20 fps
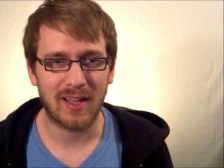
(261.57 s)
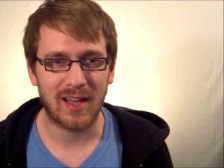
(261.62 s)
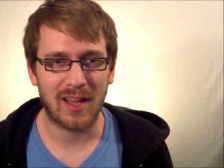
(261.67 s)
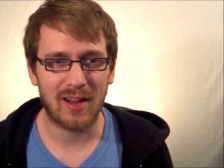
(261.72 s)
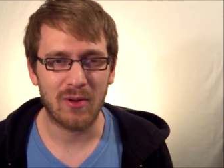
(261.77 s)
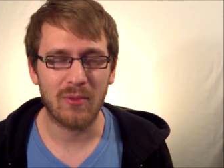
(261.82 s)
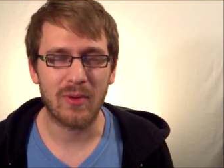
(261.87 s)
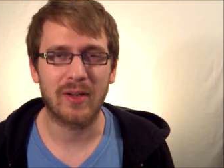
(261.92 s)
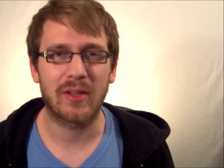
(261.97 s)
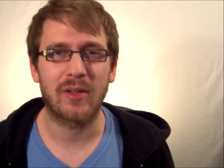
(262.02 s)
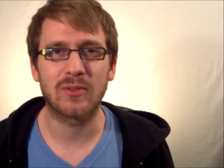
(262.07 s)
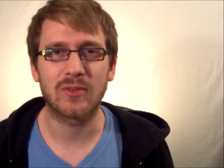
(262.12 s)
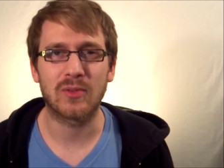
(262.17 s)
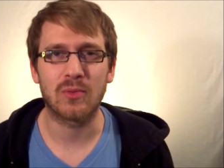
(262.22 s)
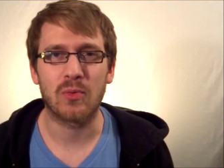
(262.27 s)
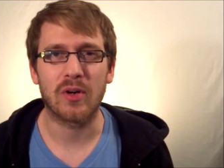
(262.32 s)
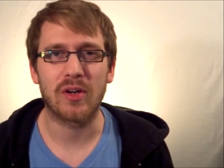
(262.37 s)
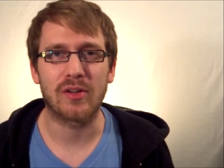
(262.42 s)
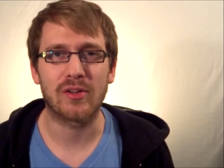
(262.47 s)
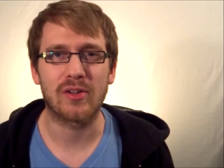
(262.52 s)
I don't want to use the
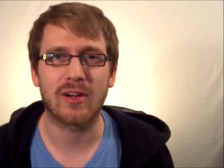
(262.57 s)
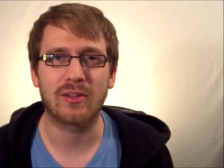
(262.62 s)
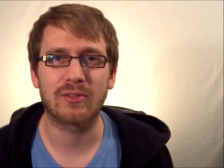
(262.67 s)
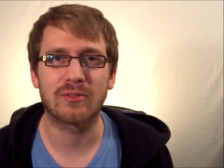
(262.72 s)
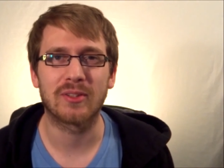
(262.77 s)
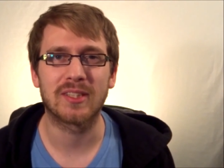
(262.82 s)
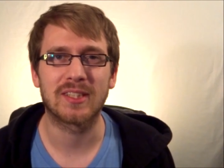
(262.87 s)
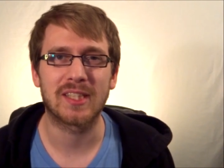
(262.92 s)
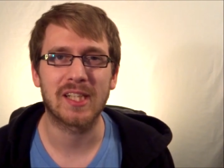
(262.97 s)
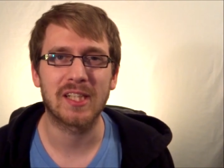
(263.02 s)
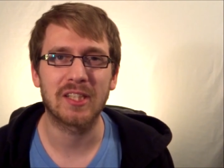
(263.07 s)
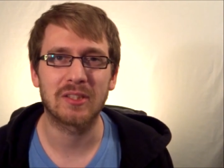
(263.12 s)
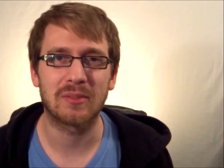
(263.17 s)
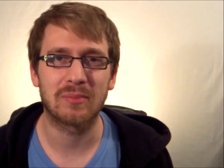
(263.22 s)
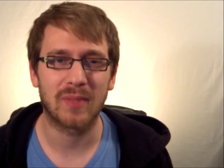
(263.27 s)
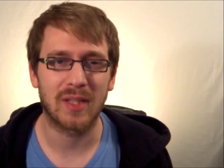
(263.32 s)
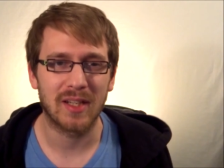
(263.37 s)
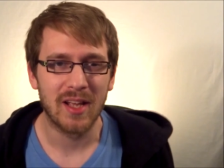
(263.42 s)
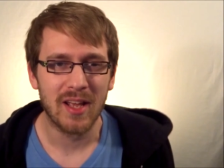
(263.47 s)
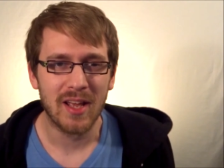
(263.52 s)
word indoctrination,
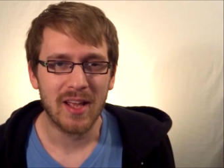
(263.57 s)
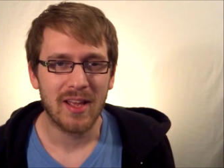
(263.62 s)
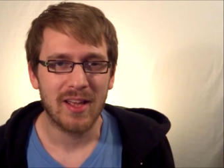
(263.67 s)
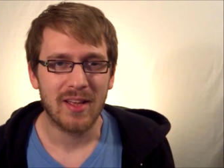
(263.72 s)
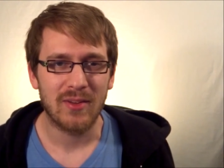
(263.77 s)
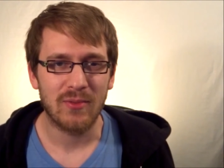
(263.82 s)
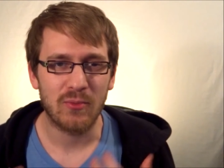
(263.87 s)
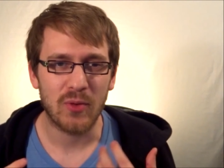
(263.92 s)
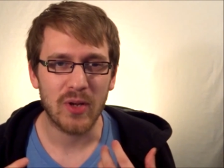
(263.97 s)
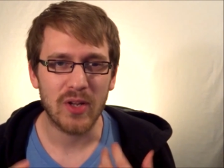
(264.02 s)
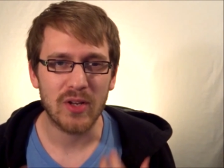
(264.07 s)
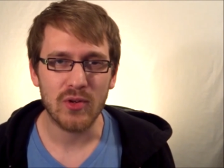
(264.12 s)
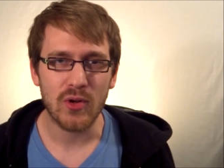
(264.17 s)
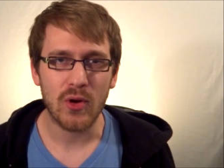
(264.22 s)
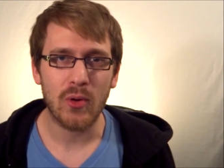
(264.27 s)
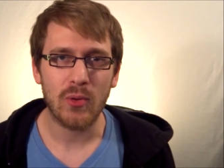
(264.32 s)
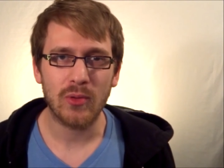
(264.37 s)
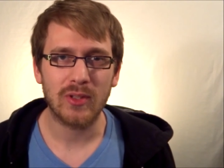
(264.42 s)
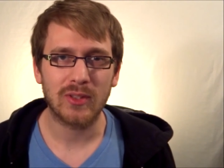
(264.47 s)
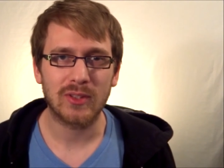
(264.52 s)
but we
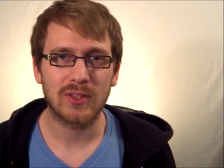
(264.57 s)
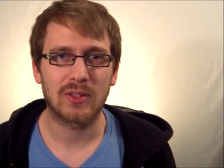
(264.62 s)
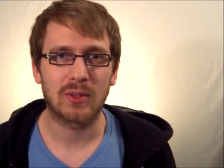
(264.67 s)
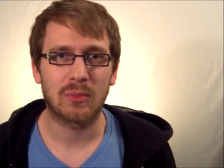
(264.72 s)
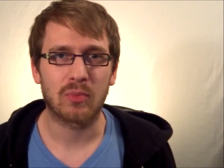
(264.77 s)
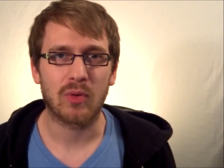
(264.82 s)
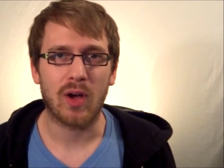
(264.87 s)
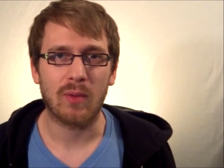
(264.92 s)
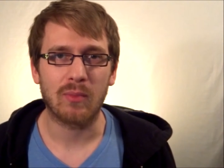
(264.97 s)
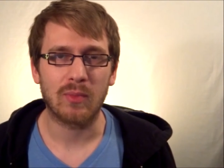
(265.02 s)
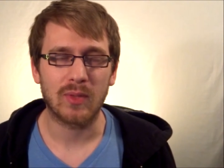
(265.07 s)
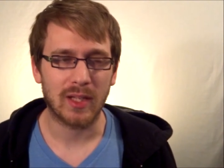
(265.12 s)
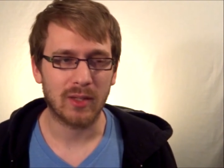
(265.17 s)
know this is a problem.